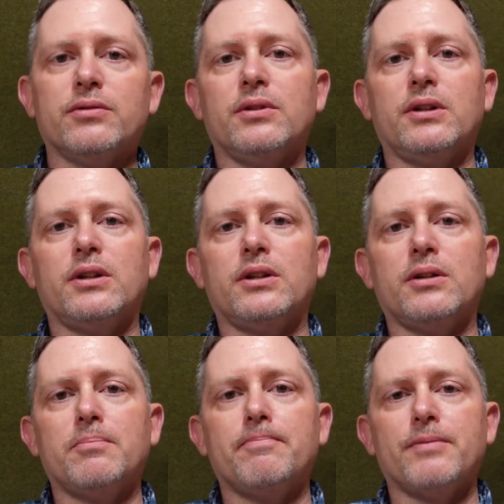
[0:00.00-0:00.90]

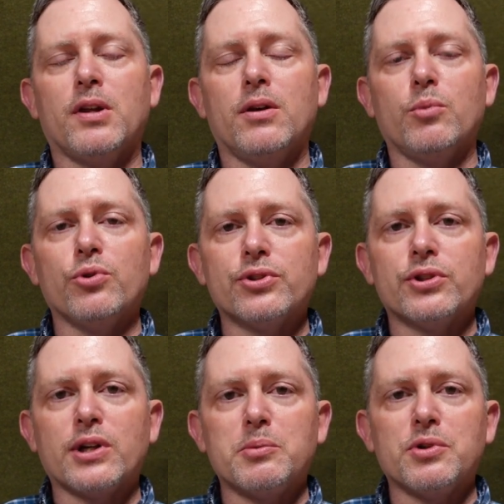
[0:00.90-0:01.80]
Um, most of
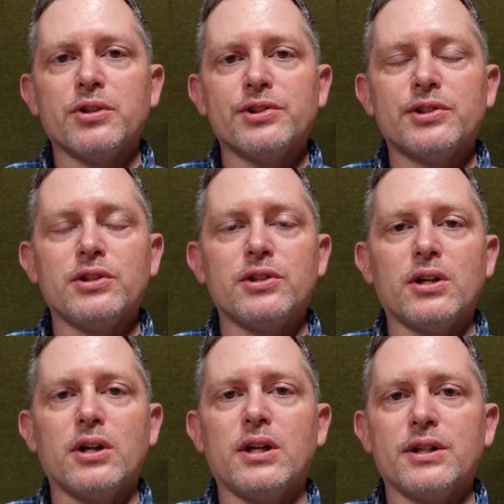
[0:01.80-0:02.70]
the time you're going to see
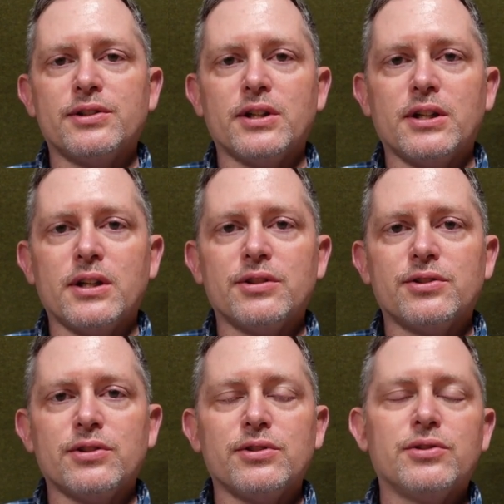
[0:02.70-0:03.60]
uh,
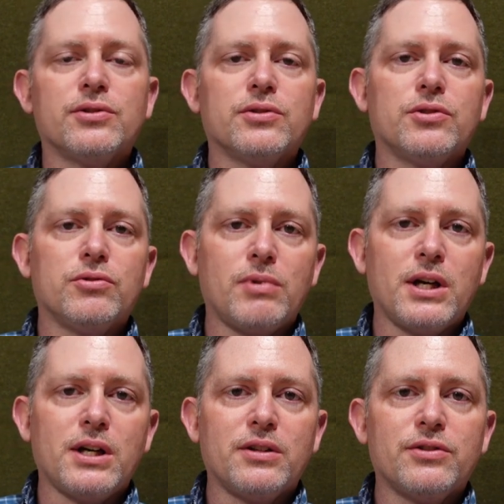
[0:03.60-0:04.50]
SKSs,
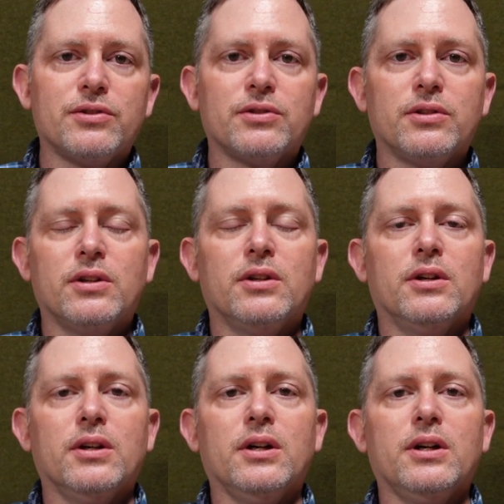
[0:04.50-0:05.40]
Garands,
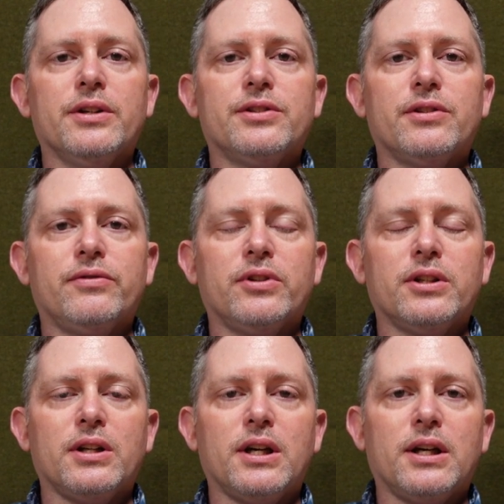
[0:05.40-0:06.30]
stuff
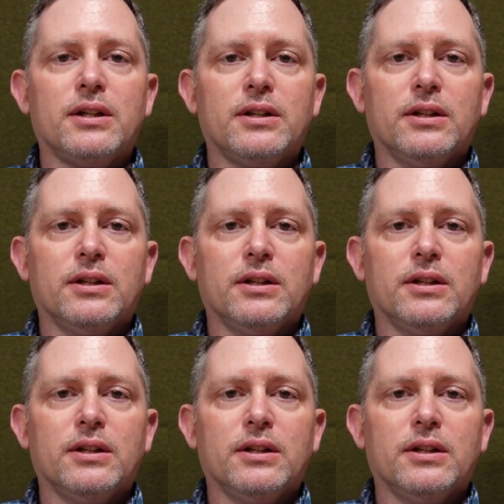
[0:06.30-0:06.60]
like that.